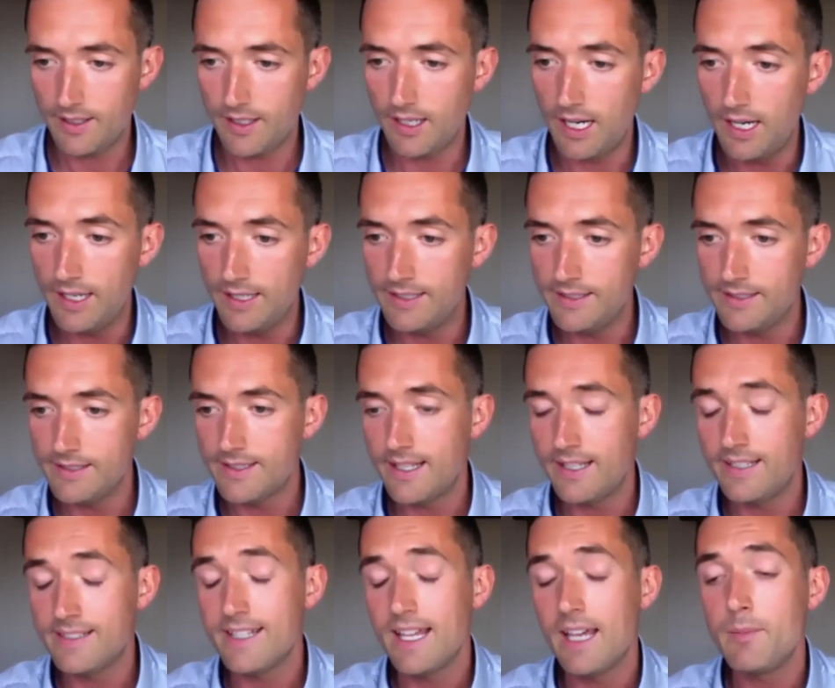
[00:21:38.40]

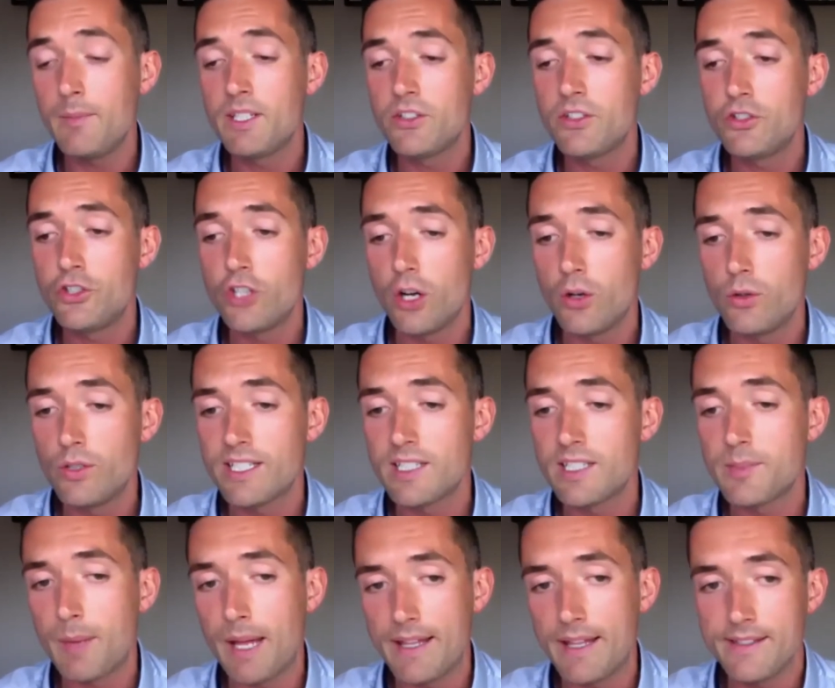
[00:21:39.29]
His name is Joe
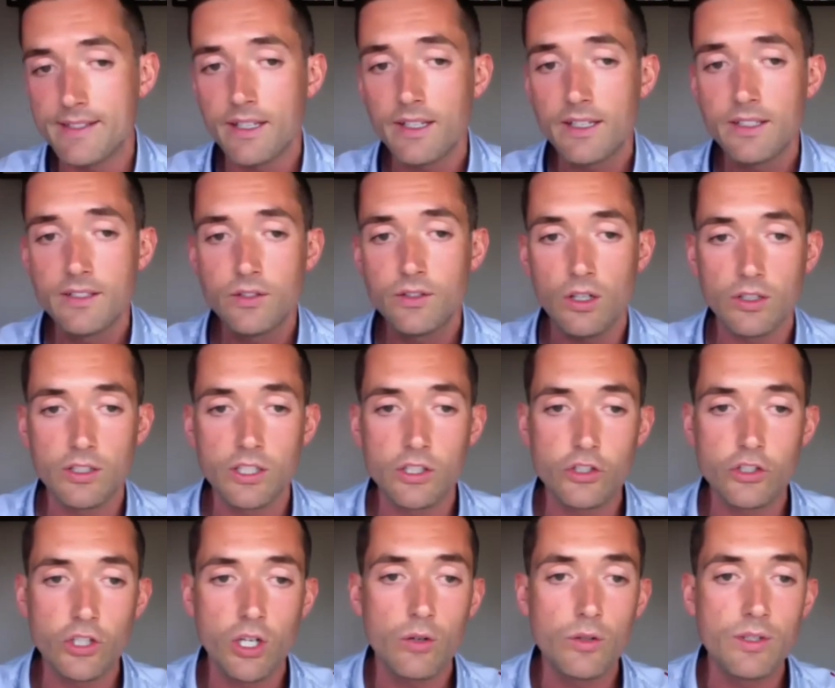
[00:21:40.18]
Dispenza, Dr.
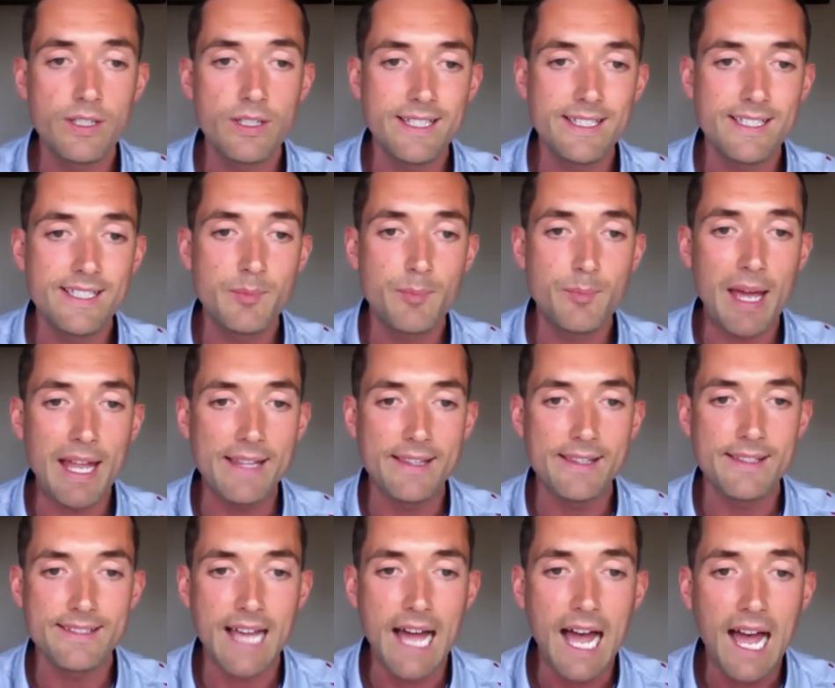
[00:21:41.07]
Joe
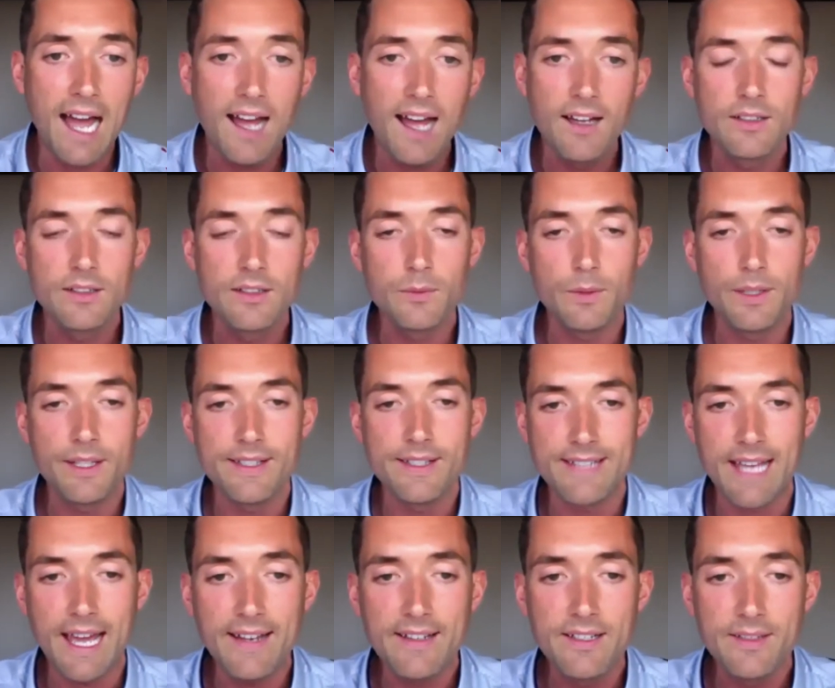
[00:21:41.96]
Dispenza with a
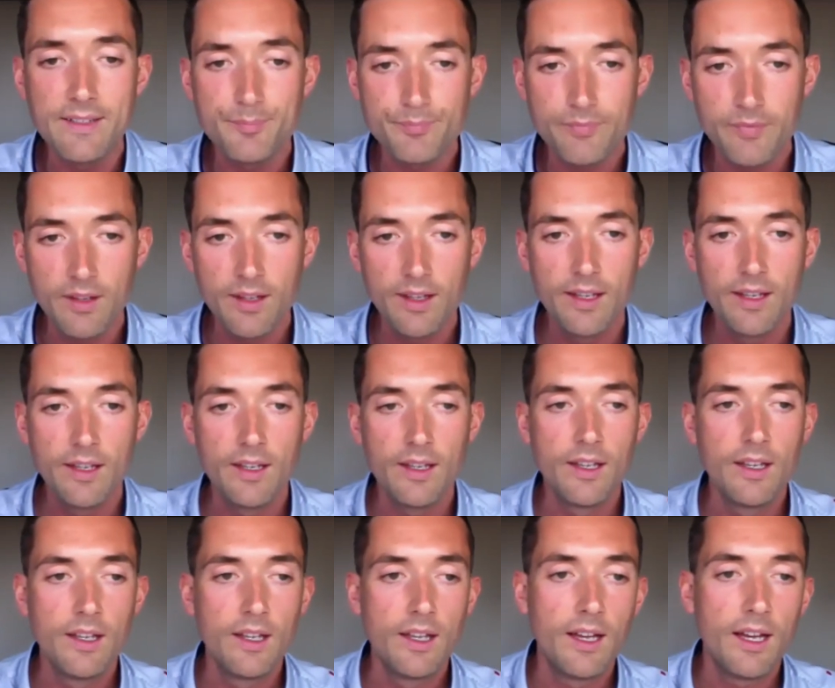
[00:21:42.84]
Z.
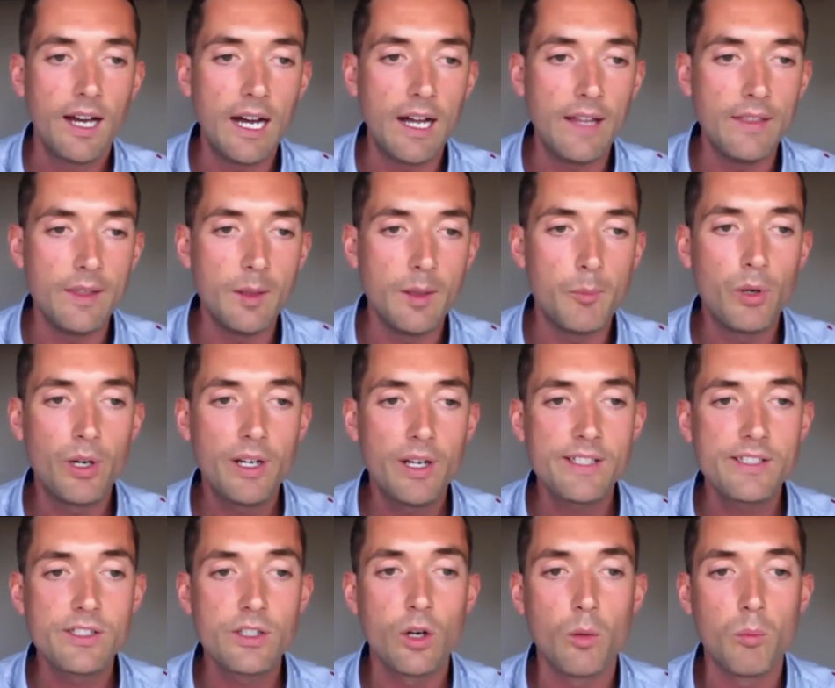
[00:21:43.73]
And the book
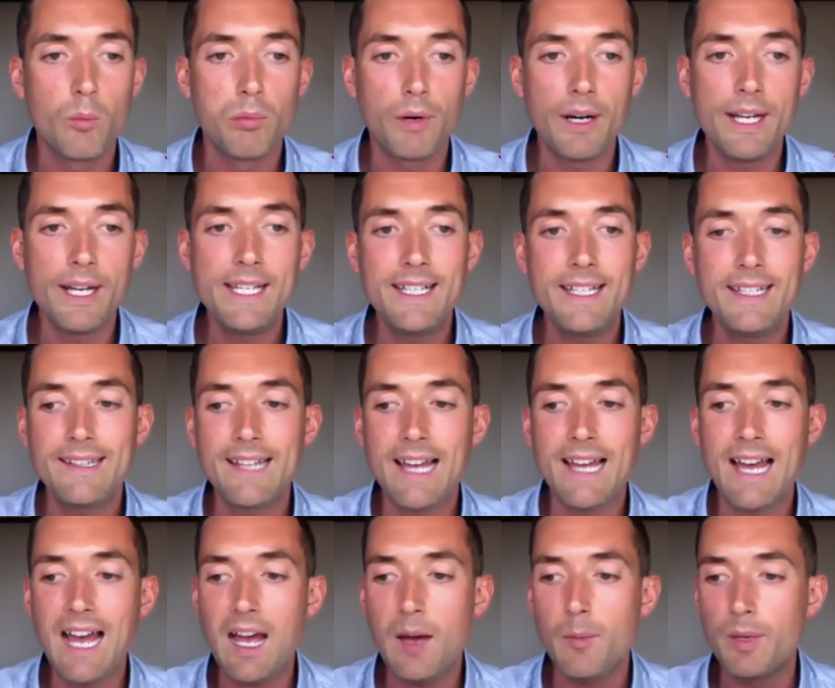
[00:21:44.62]
is called Breaking the
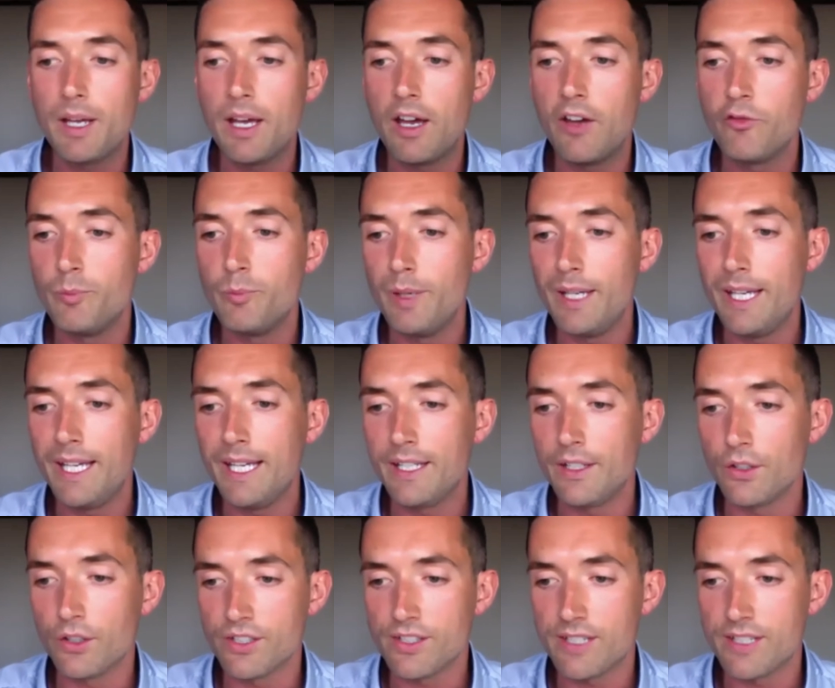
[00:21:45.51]
Habit of Being
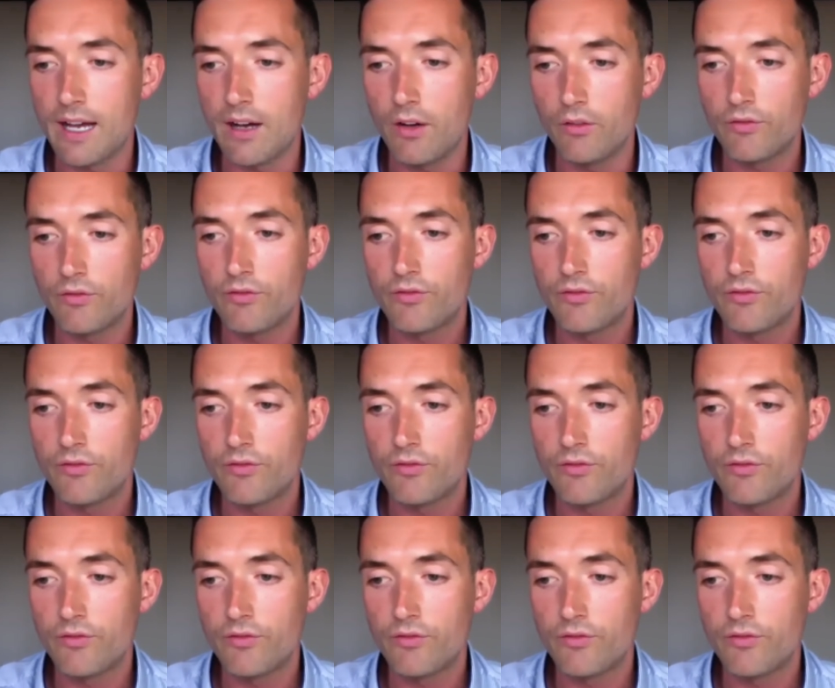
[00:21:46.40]
Yourself.